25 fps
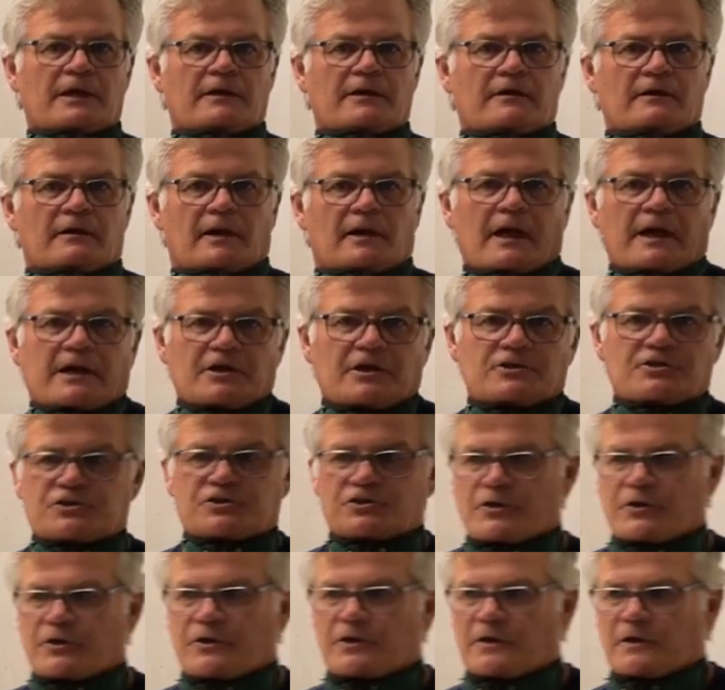I could show
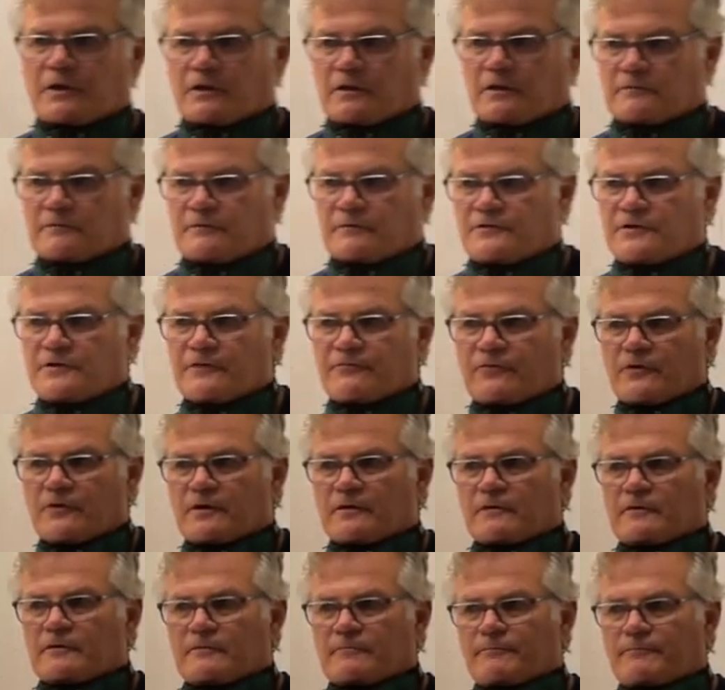you different
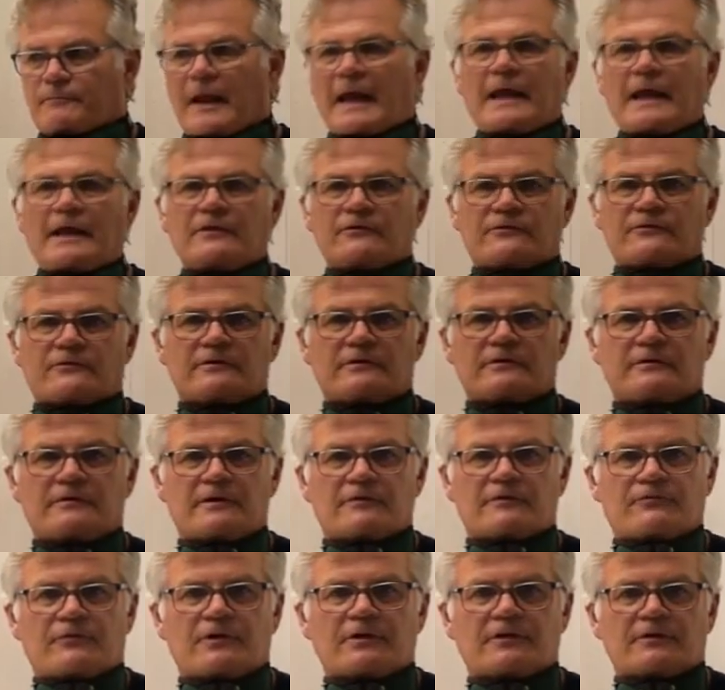paints and different
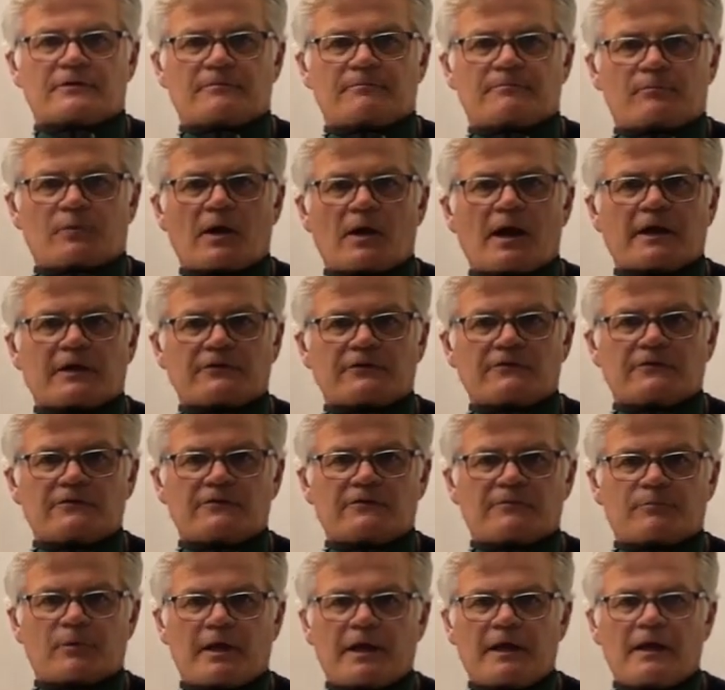products to
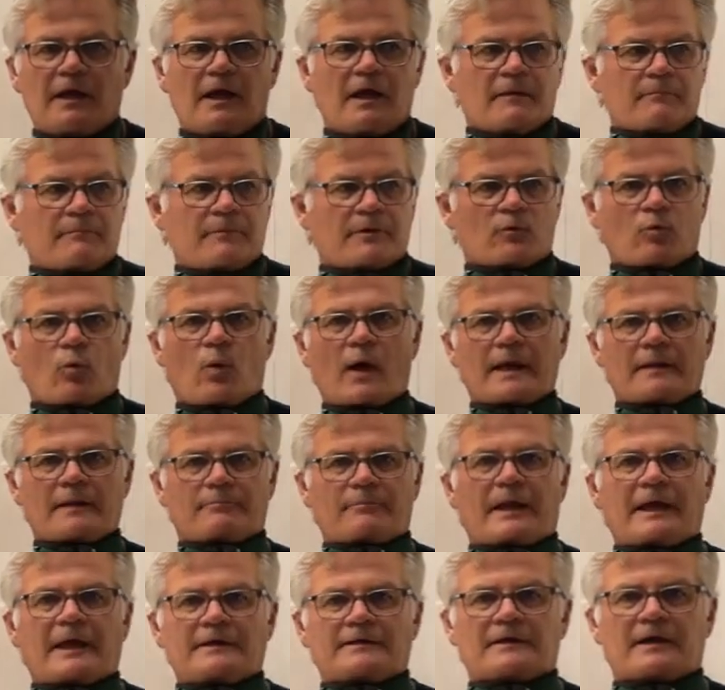spray, but white paint
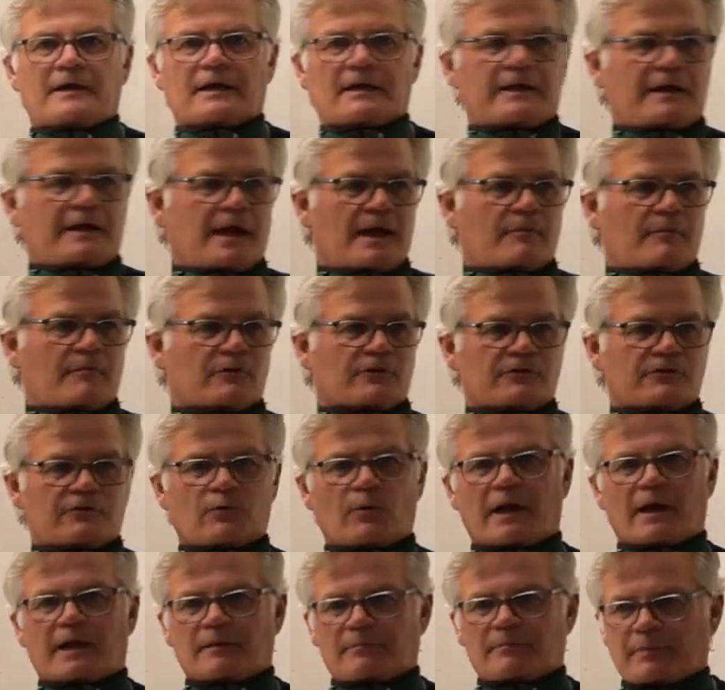on camera is white
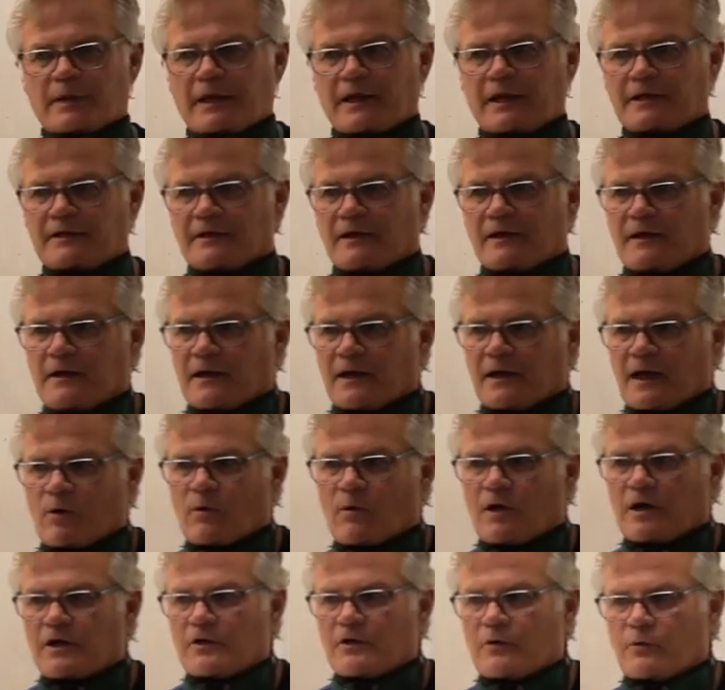paint. I wanted to
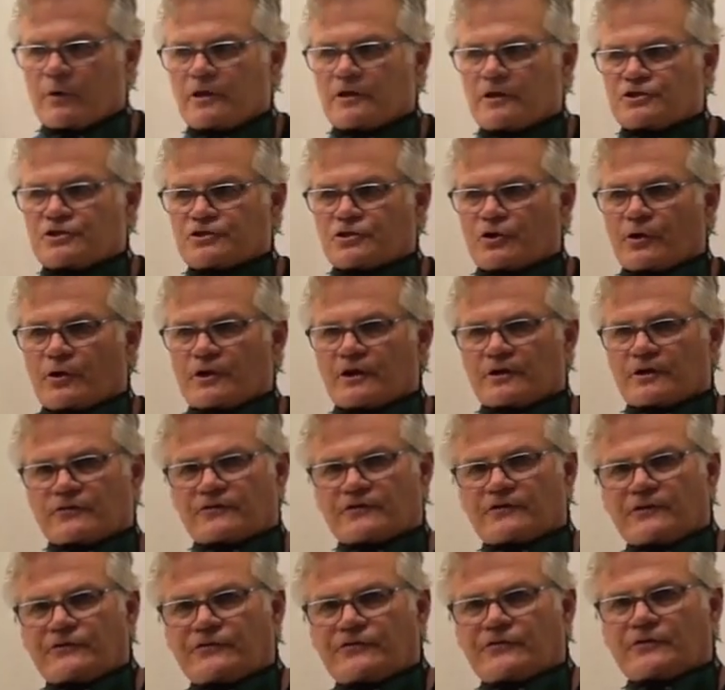really show you a
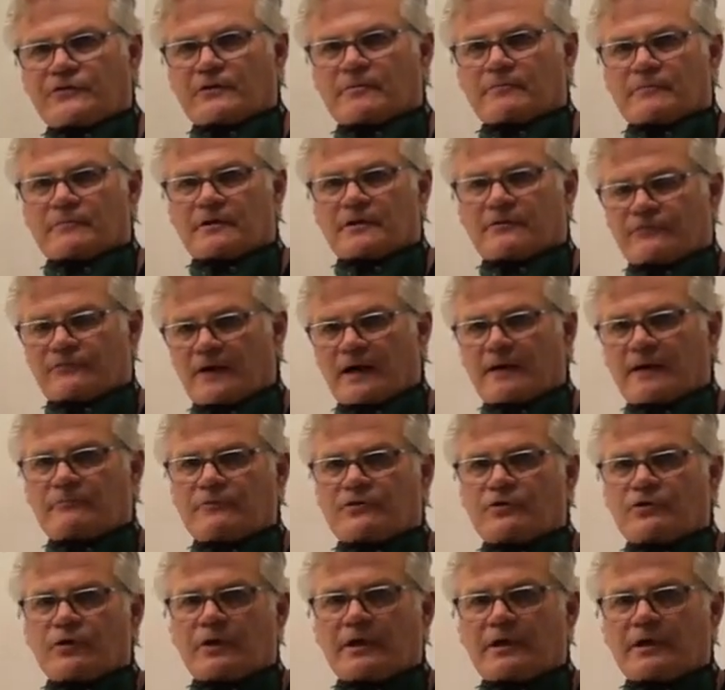system. If I'm
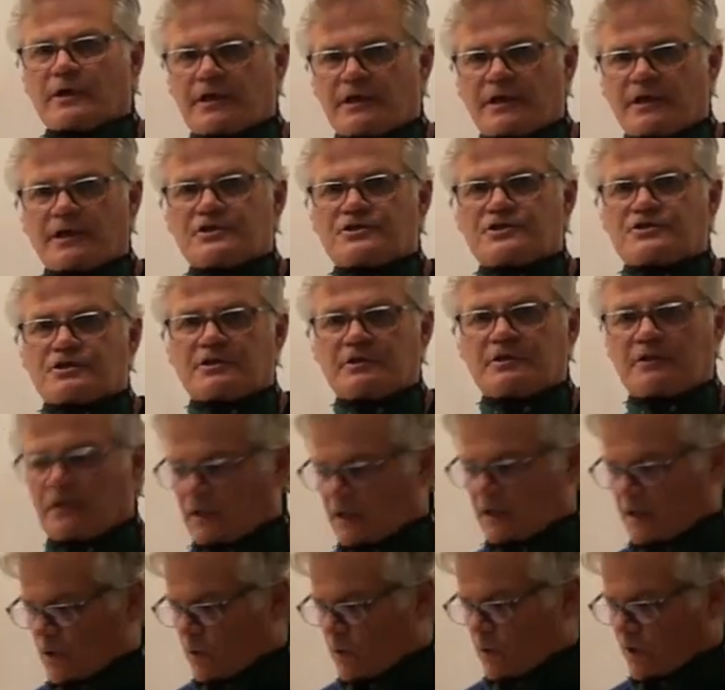doing a kitchen,
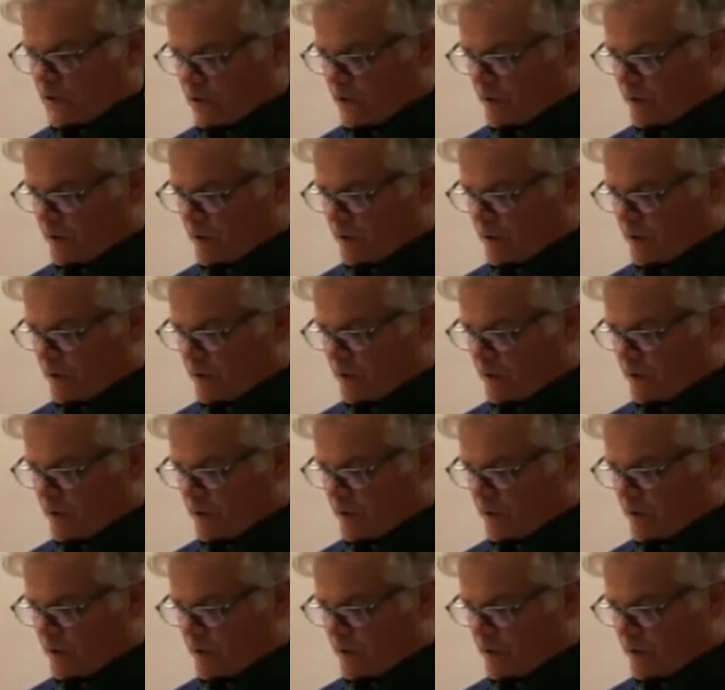whether it be